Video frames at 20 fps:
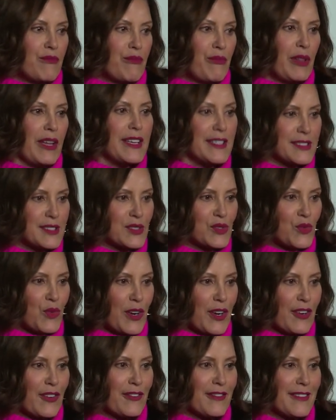places
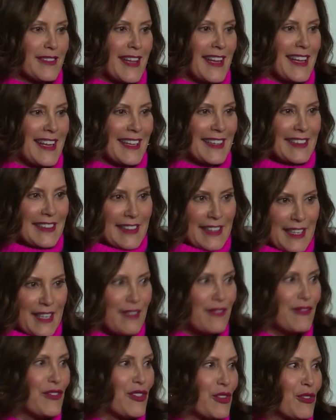where they can
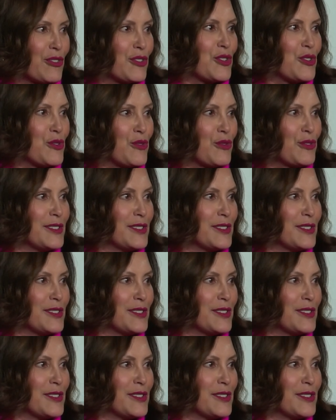live their true